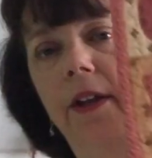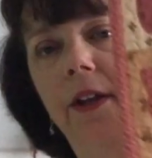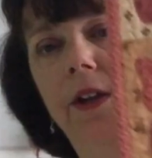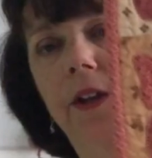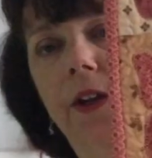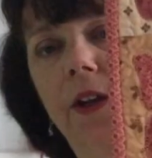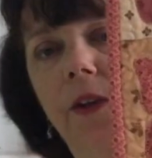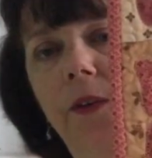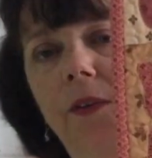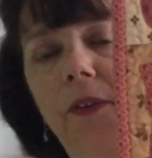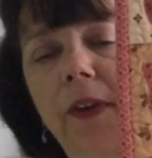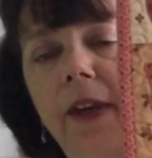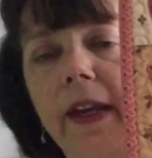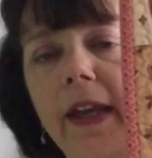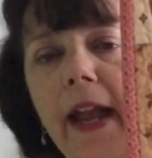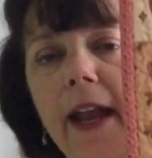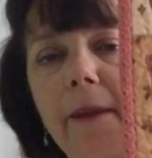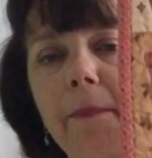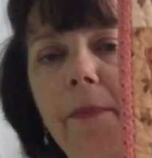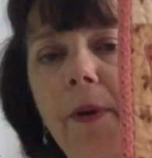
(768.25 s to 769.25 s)
using
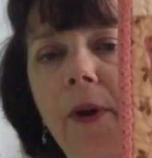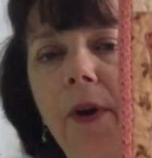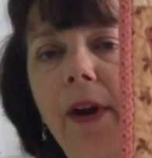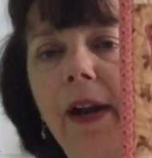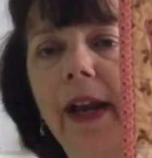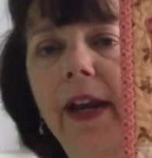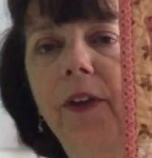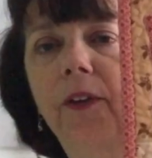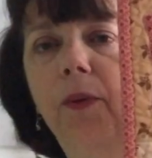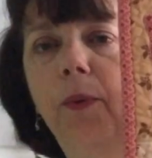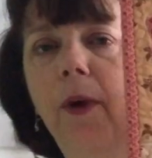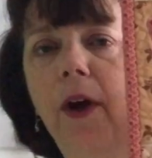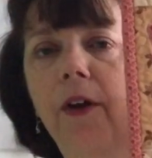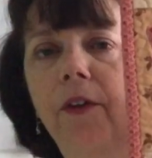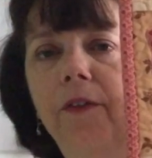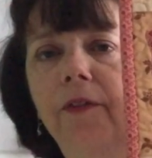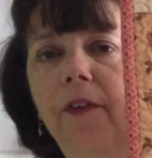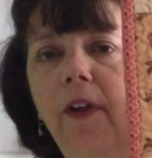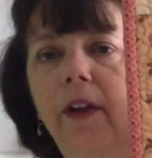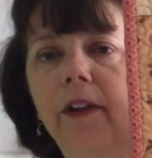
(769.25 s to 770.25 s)
a Perle
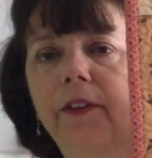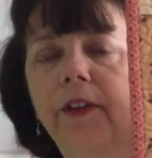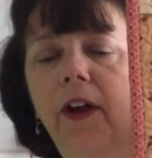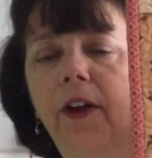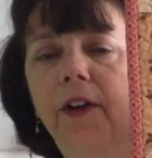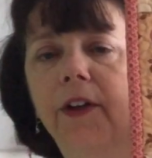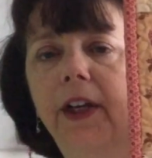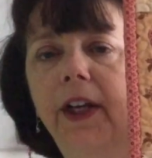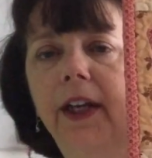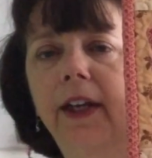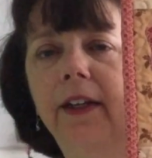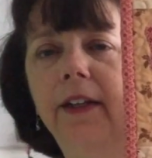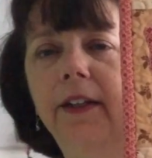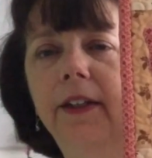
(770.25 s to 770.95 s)
12 Valdani.